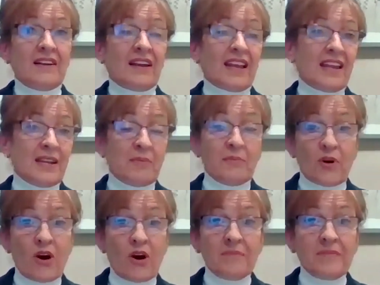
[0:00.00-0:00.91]
An
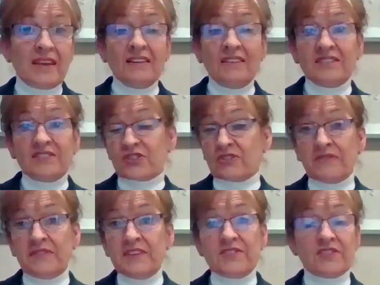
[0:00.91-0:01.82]
embalming
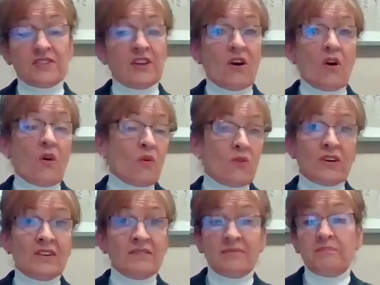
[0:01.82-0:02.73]
service
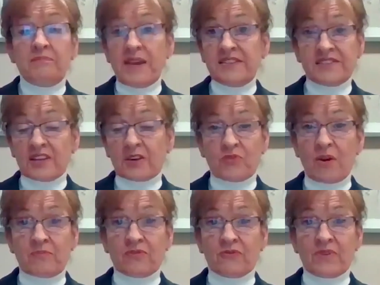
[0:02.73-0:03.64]
or basic
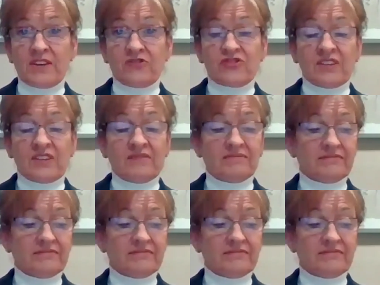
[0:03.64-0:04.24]
preparation?